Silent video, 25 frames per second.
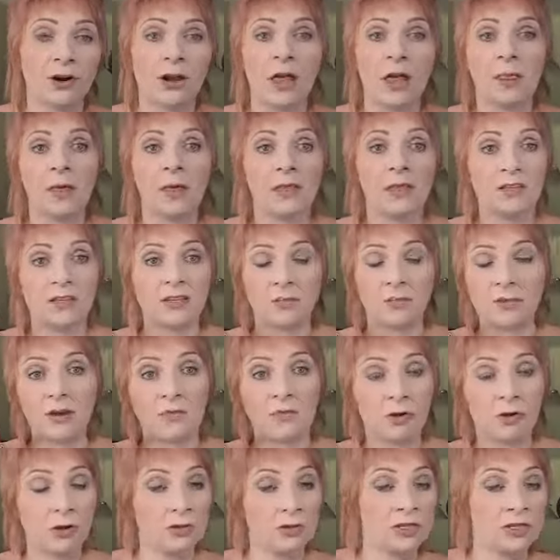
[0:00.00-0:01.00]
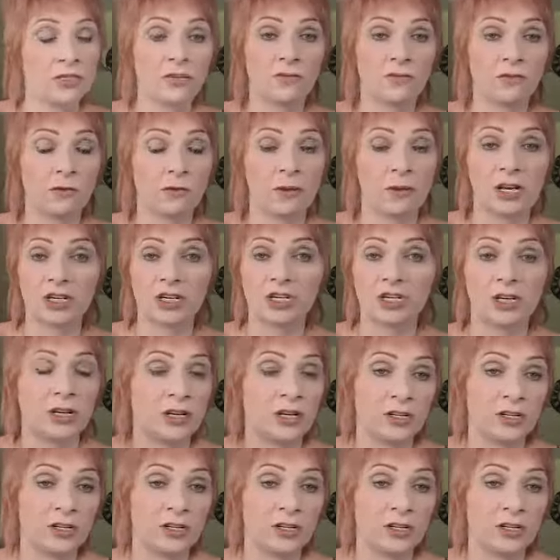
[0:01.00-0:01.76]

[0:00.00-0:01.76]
and they seem to have all this information,